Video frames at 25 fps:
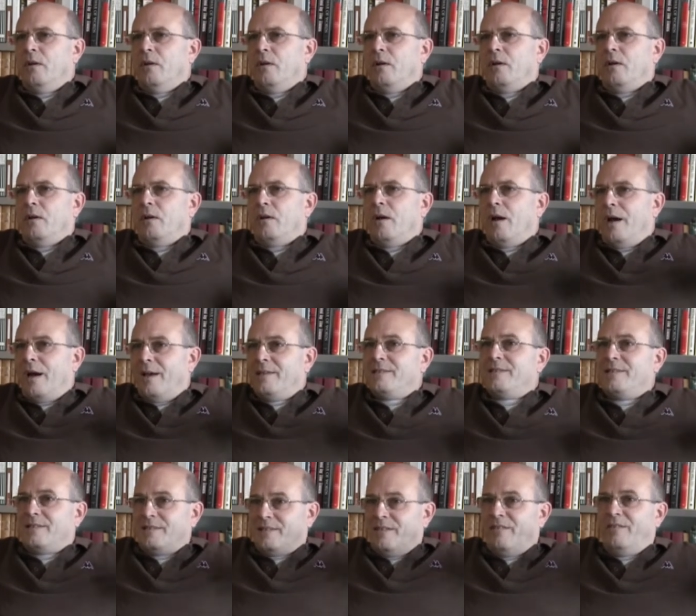uh,
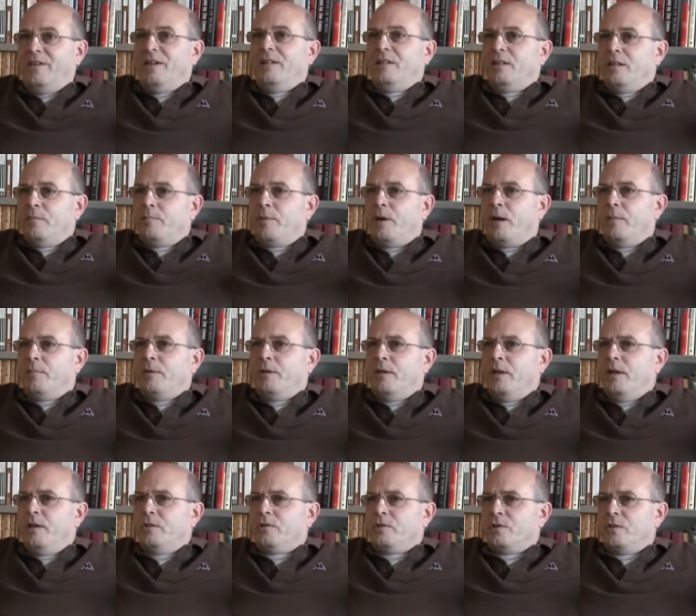as a civilian
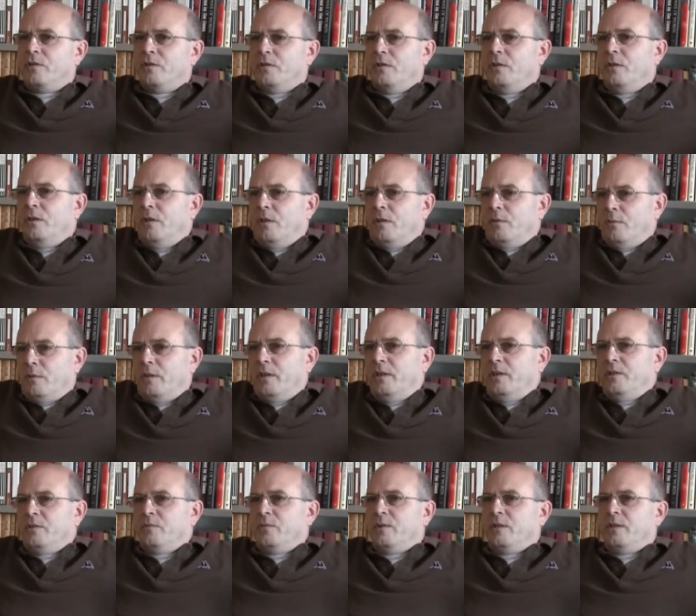population were
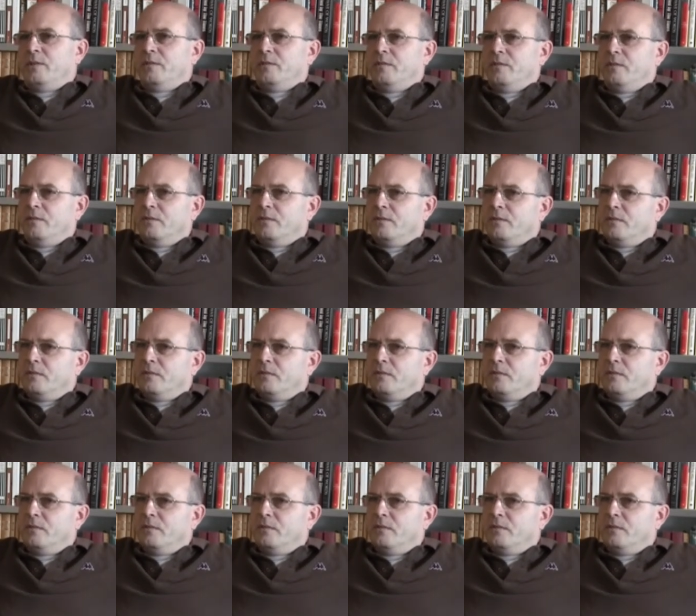Israel's?